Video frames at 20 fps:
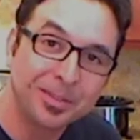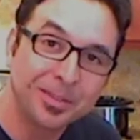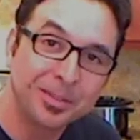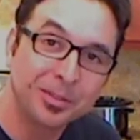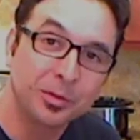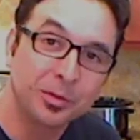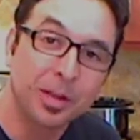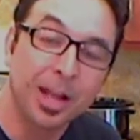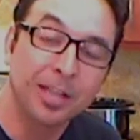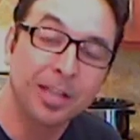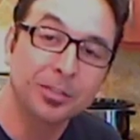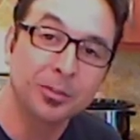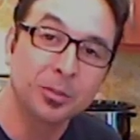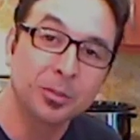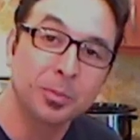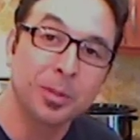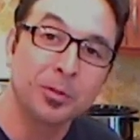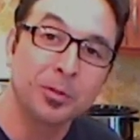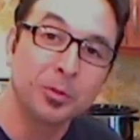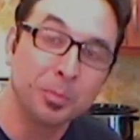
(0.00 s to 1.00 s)
So guys, don't
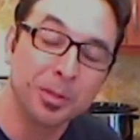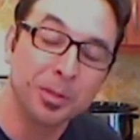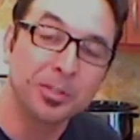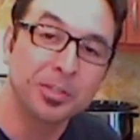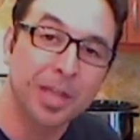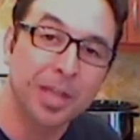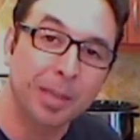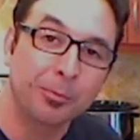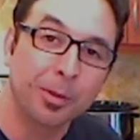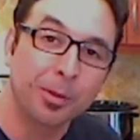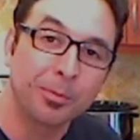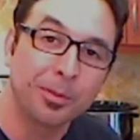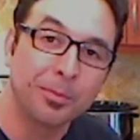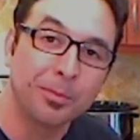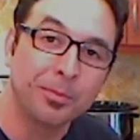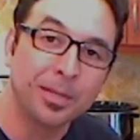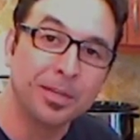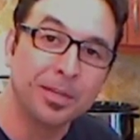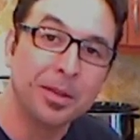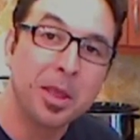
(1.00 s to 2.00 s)
spend too much time rubbing
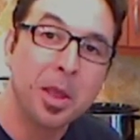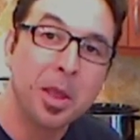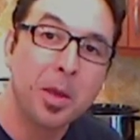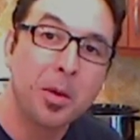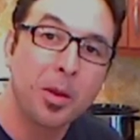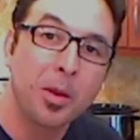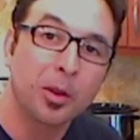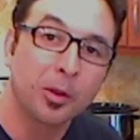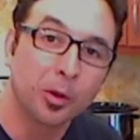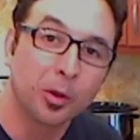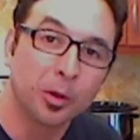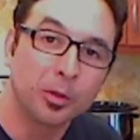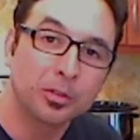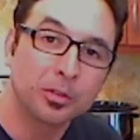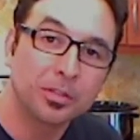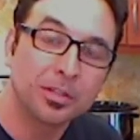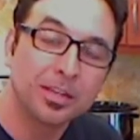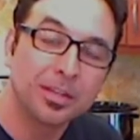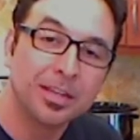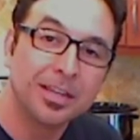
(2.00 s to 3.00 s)
the meat.
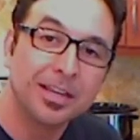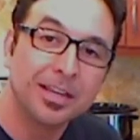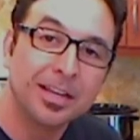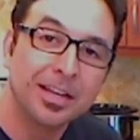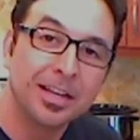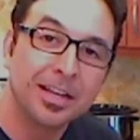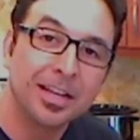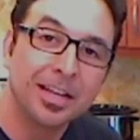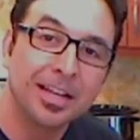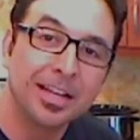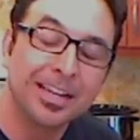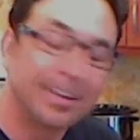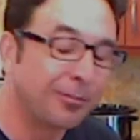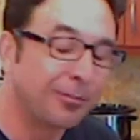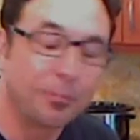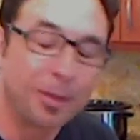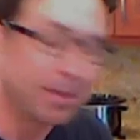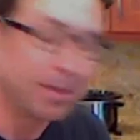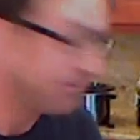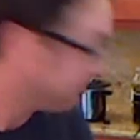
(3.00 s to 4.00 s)
Girls,
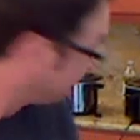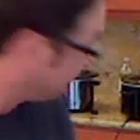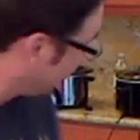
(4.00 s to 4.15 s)
never mind.